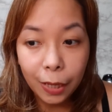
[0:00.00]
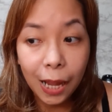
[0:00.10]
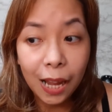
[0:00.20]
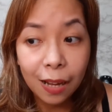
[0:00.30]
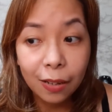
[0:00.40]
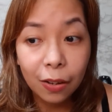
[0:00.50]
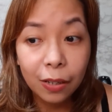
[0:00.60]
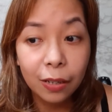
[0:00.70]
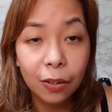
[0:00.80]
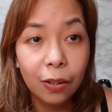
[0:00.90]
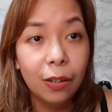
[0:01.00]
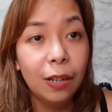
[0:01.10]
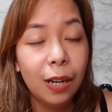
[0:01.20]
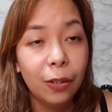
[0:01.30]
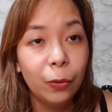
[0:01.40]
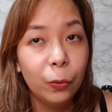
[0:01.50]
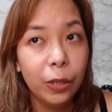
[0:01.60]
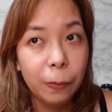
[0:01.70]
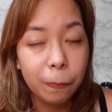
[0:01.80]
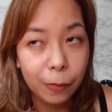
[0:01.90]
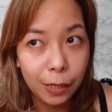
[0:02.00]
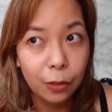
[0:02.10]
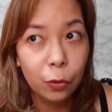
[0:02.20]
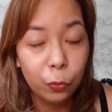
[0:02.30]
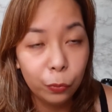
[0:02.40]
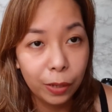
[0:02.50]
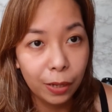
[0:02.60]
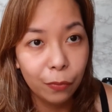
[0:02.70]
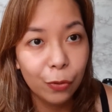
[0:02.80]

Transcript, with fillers: And all in all, I only paid two five.